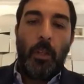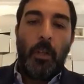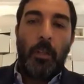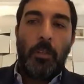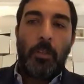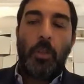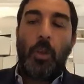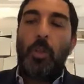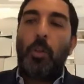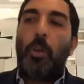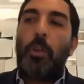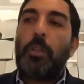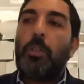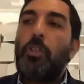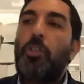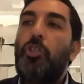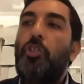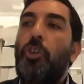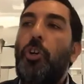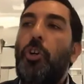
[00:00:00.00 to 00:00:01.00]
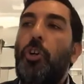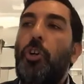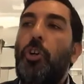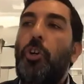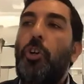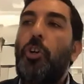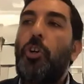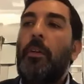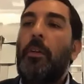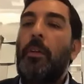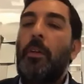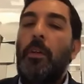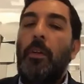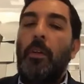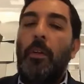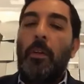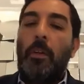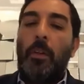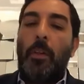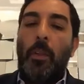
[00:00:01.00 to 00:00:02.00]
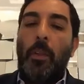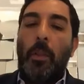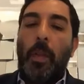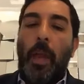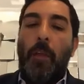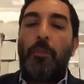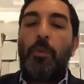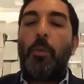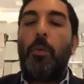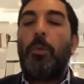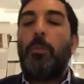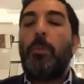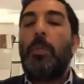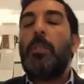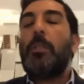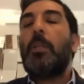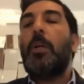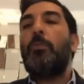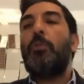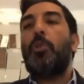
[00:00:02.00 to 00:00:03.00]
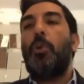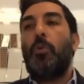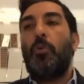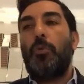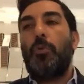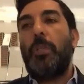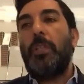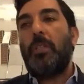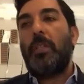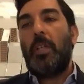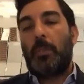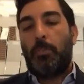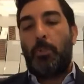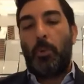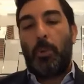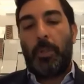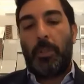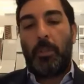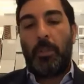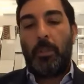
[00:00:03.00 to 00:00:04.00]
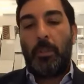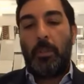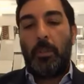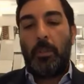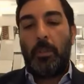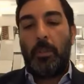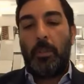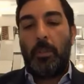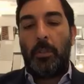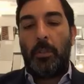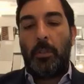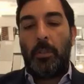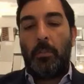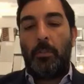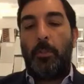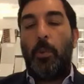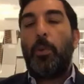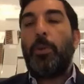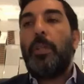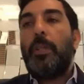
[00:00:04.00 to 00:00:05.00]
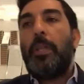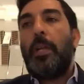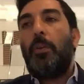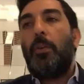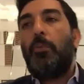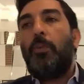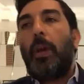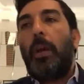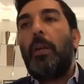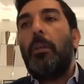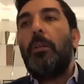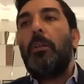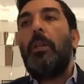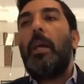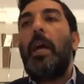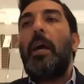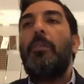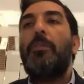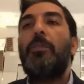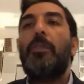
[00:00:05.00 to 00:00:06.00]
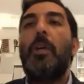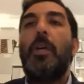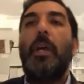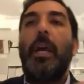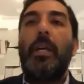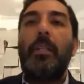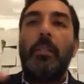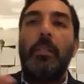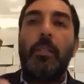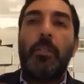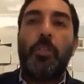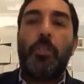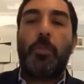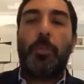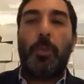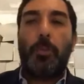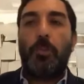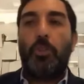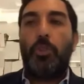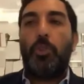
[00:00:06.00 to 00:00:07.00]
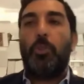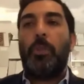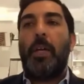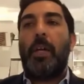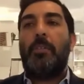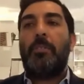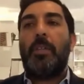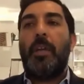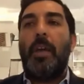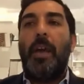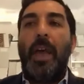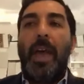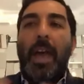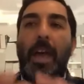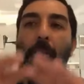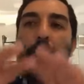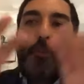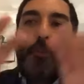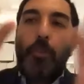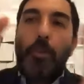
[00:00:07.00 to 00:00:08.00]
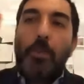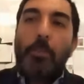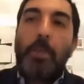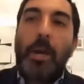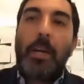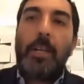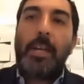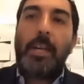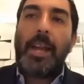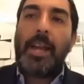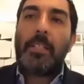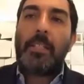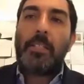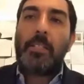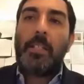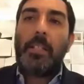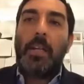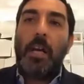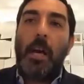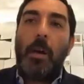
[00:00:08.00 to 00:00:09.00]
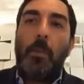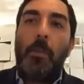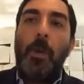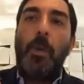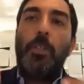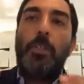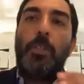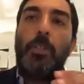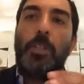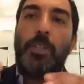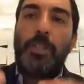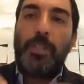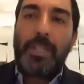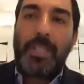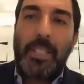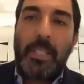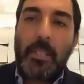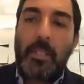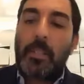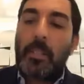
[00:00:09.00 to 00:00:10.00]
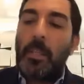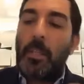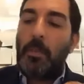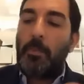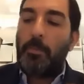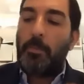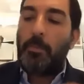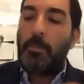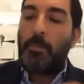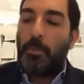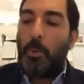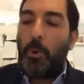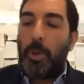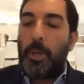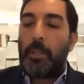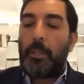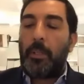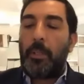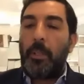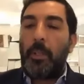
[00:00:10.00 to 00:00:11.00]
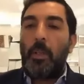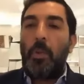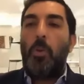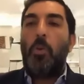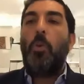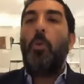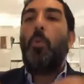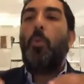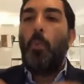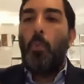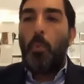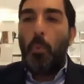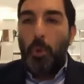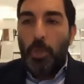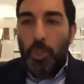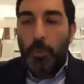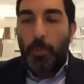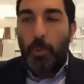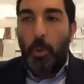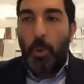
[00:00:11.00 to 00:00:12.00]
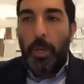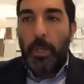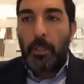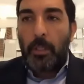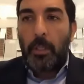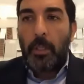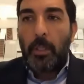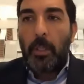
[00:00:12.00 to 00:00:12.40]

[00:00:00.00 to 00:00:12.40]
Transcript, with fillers: So, along this journey, everyone must come to a reset point, both in their regular lives and in their spiritual lives. Everybody has to come to this point. Which point?